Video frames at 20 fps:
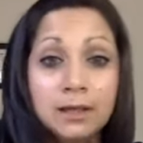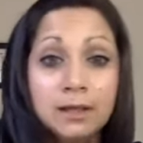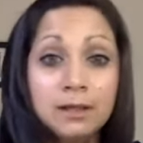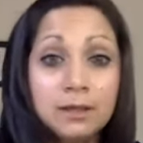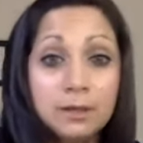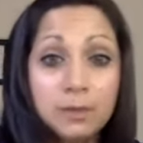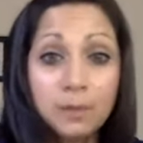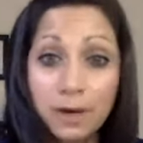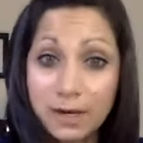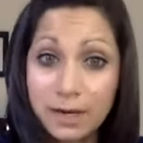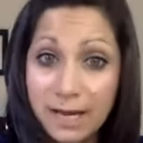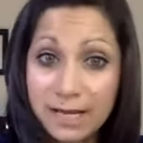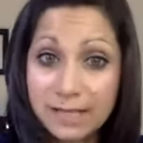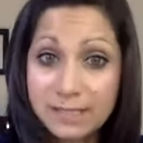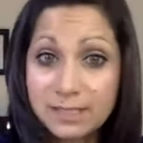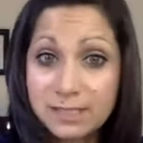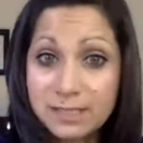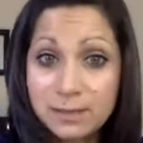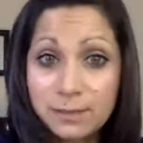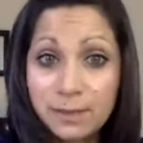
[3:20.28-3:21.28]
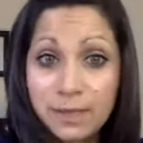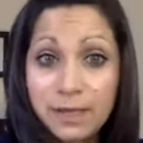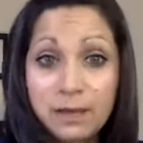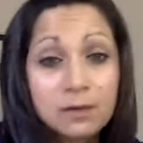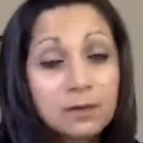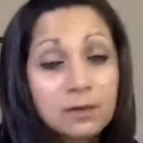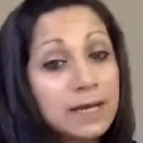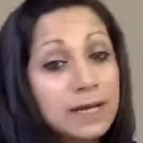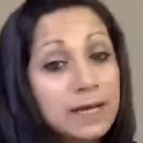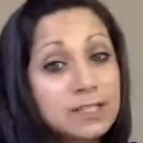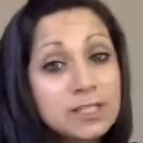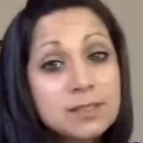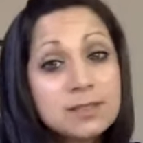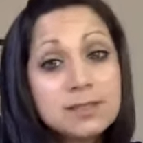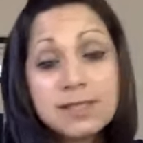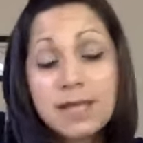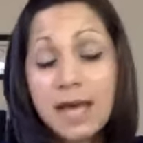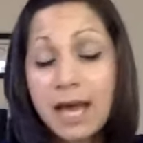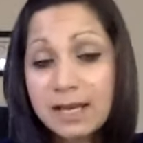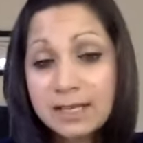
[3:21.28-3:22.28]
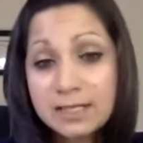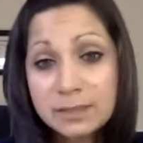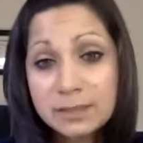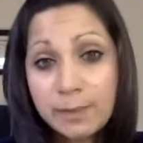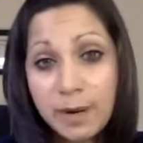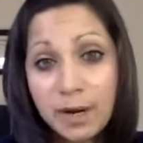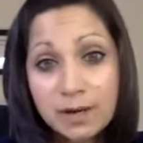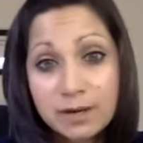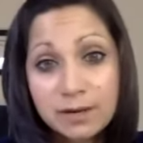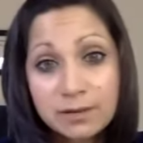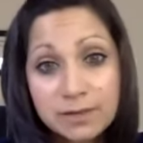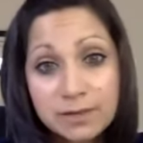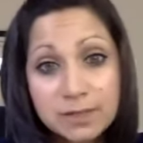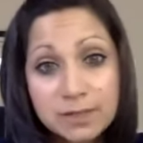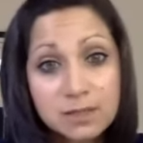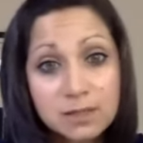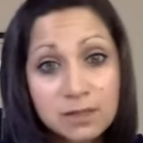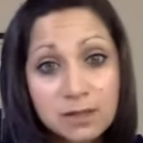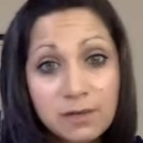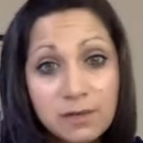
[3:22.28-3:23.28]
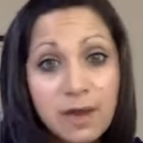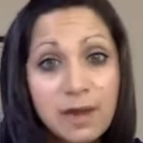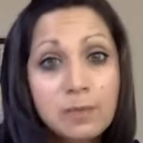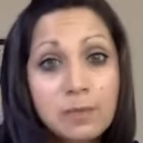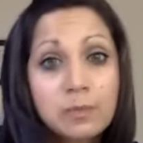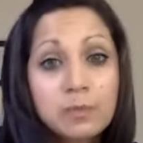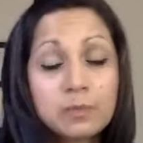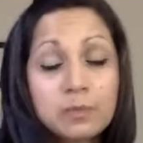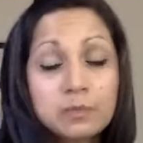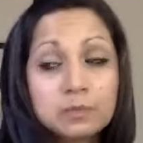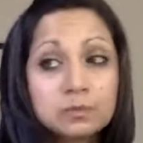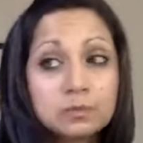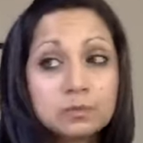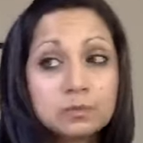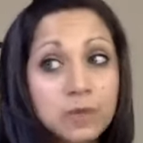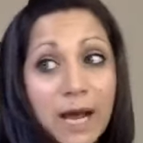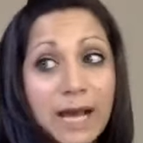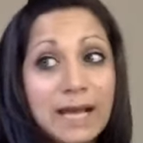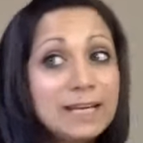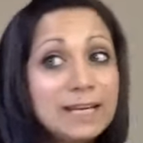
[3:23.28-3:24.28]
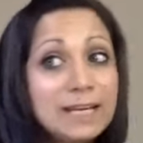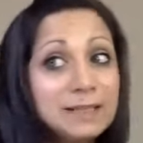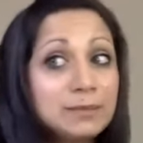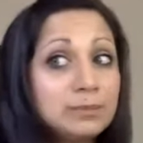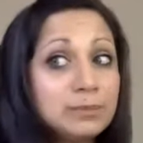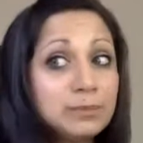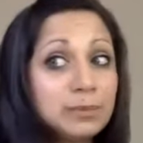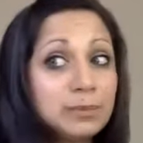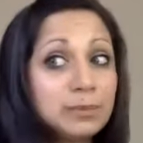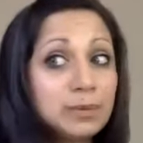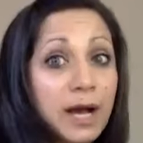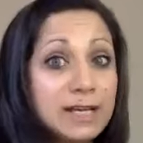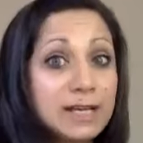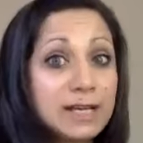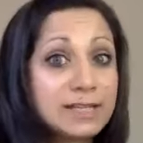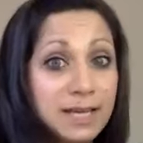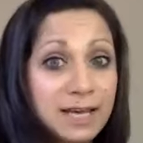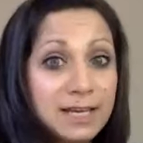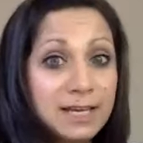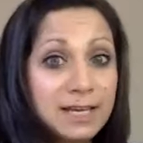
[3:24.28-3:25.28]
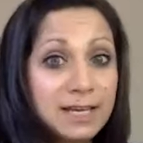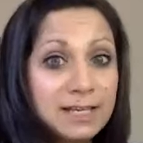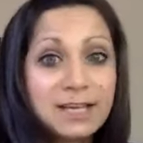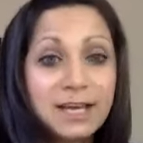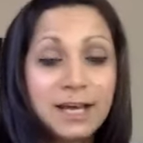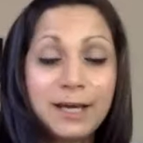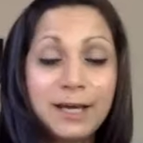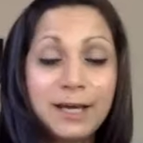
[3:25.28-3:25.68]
you are asked to make corrections, that is part of the survey writing process,